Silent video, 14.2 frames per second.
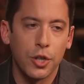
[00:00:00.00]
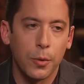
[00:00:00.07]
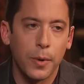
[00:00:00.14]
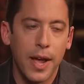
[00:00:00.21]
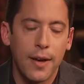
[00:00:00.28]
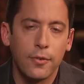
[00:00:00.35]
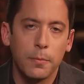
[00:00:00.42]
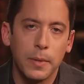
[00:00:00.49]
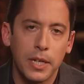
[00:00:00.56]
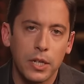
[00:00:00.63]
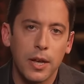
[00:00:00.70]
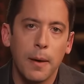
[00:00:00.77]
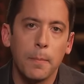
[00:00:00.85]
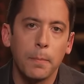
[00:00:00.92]
There would have to be
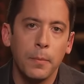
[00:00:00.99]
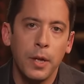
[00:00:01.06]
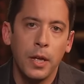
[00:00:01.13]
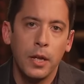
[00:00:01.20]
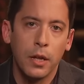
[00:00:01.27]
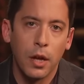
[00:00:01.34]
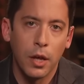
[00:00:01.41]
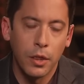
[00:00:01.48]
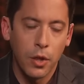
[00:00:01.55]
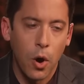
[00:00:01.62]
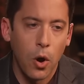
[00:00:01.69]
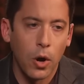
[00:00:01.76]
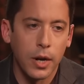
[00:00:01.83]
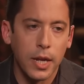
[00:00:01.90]
some
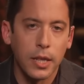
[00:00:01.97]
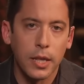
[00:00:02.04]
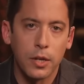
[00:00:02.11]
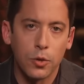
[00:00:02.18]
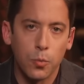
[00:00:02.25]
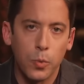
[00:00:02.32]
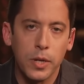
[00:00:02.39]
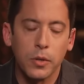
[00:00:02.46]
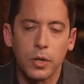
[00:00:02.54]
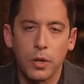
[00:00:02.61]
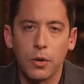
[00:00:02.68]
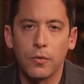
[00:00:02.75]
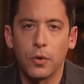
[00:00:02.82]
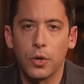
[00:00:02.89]
authority that is
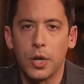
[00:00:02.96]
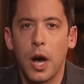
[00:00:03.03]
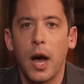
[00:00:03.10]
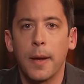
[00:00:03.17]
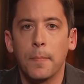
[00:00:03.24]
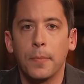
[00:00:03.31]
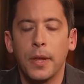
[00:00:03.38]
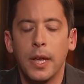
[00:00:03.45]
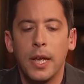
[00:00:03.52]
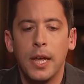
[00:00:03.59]
wielded over time,